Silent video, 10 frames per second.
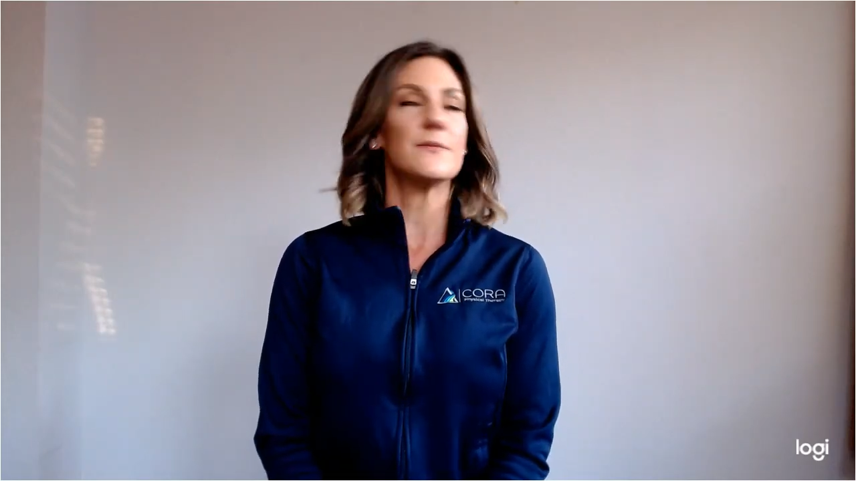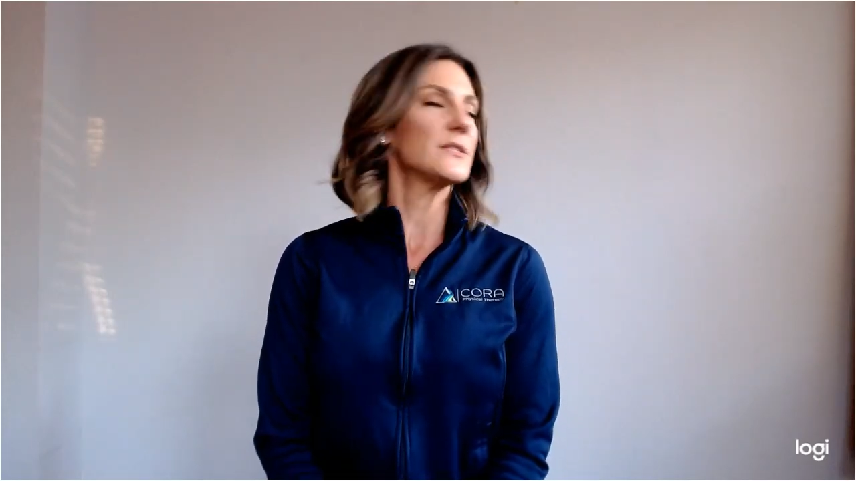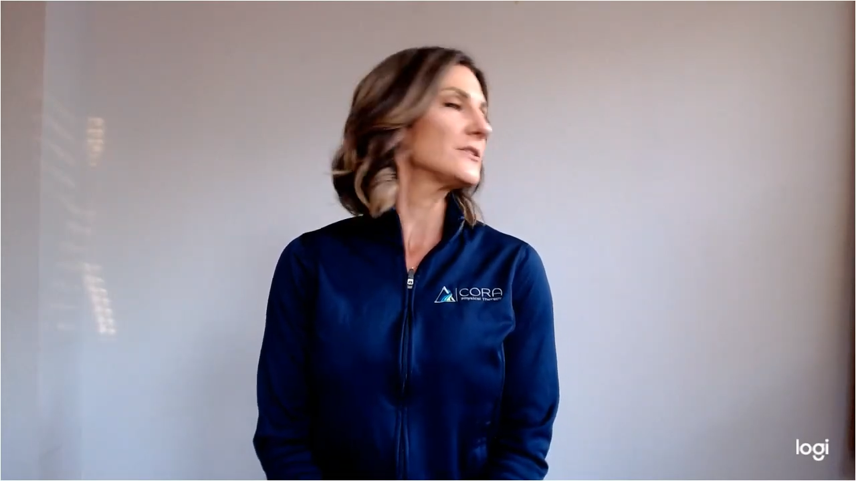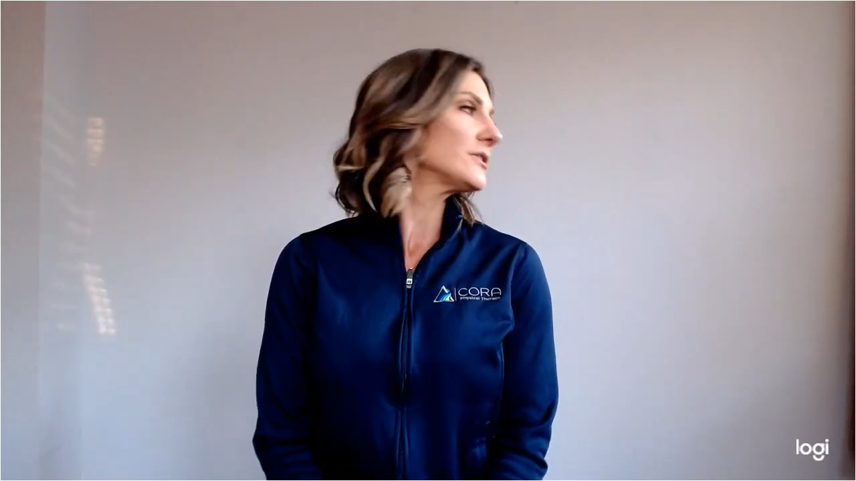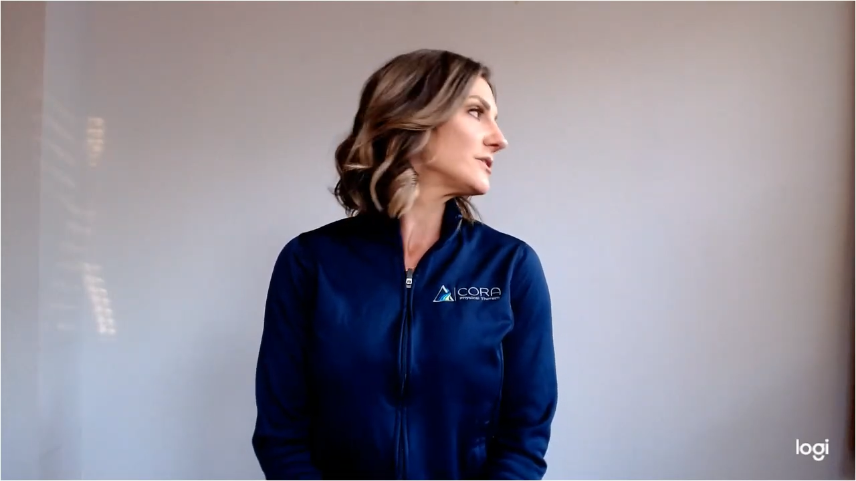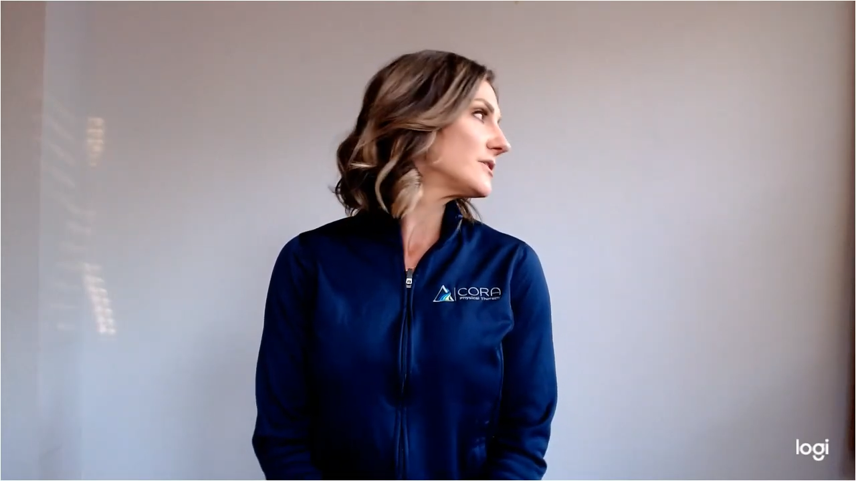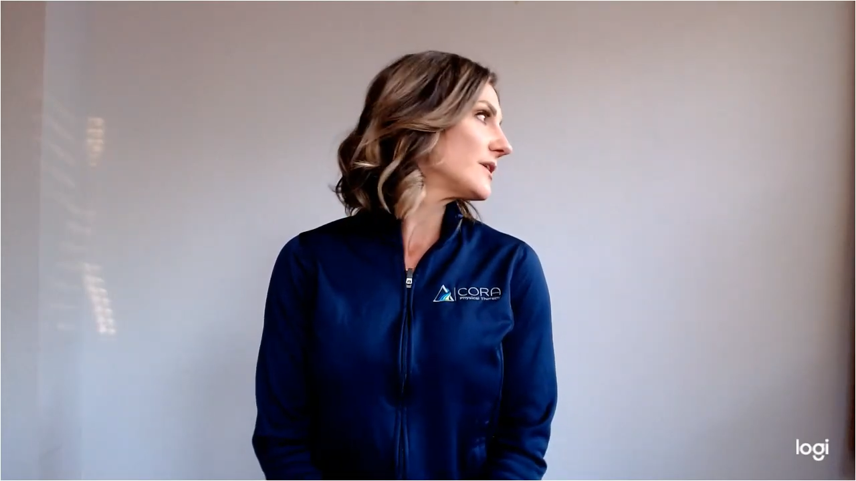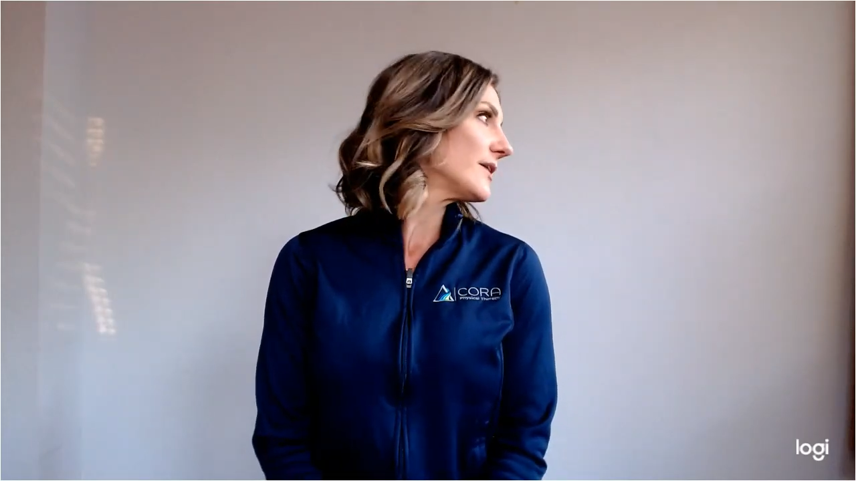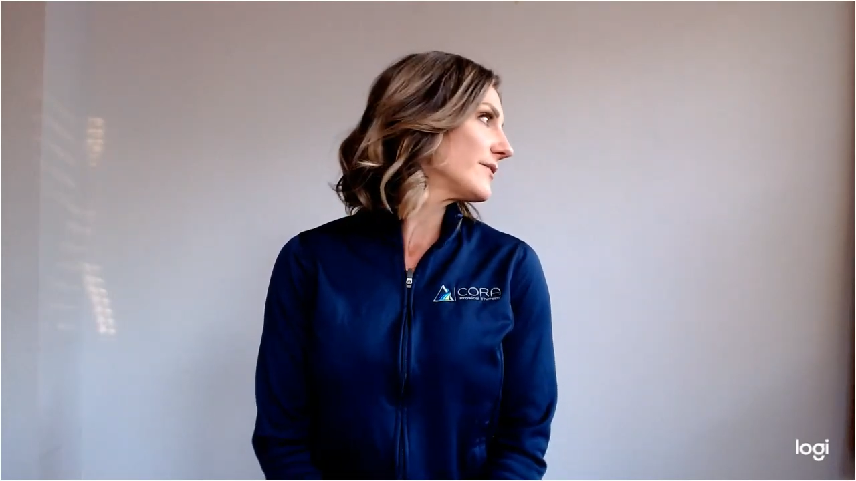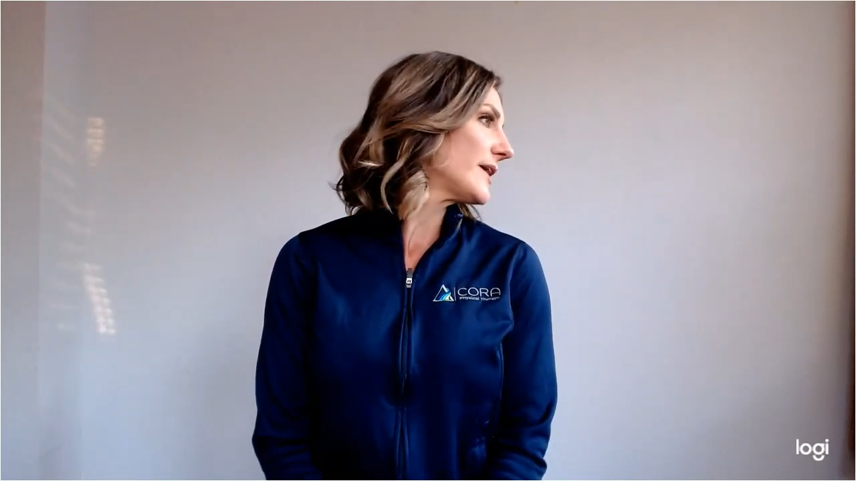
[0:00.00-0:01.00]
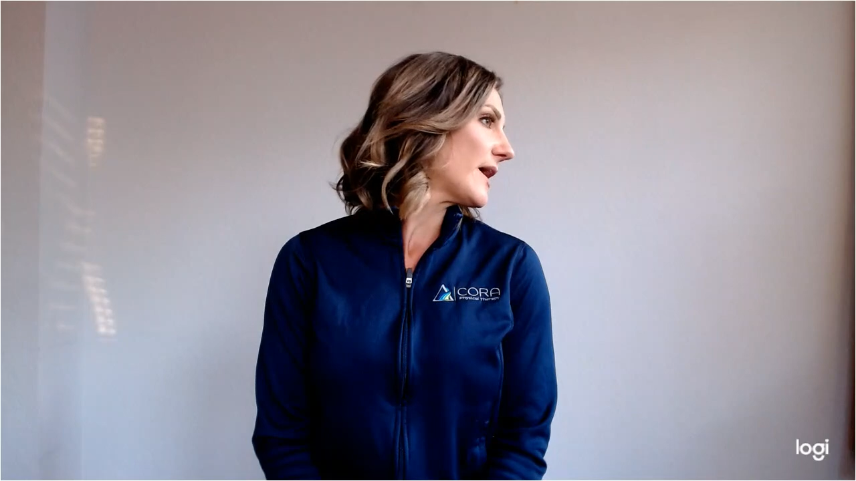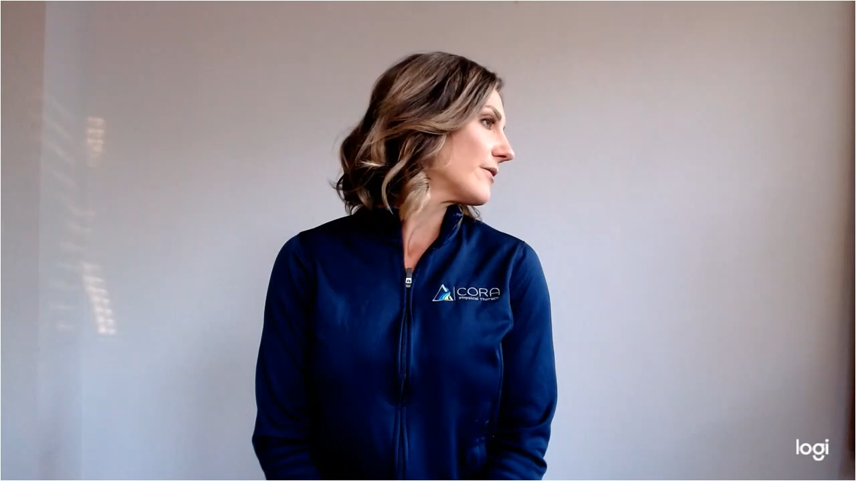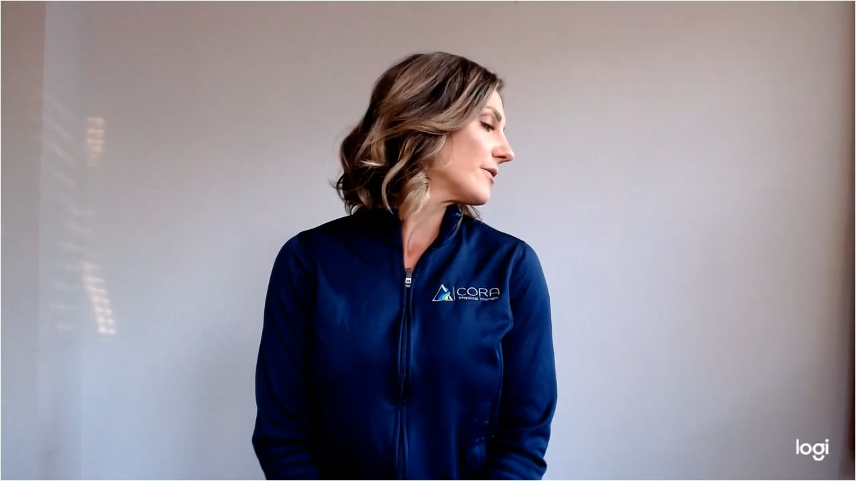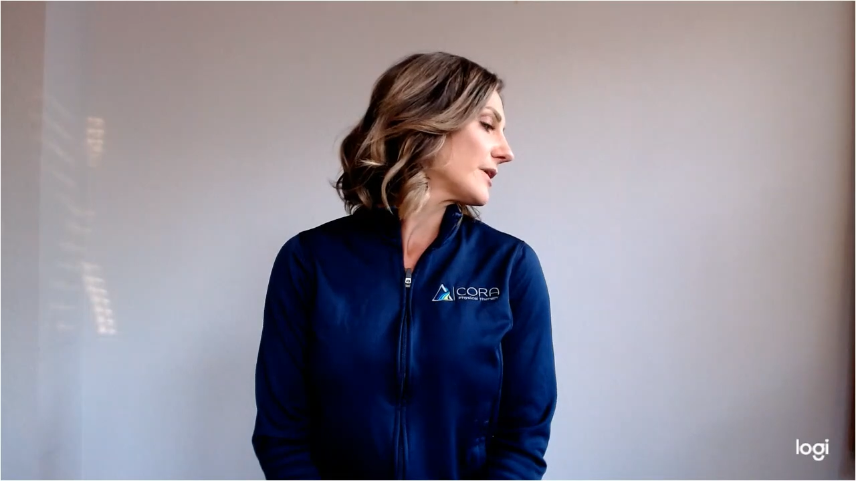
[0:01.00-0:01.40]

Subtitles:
It's good every hour,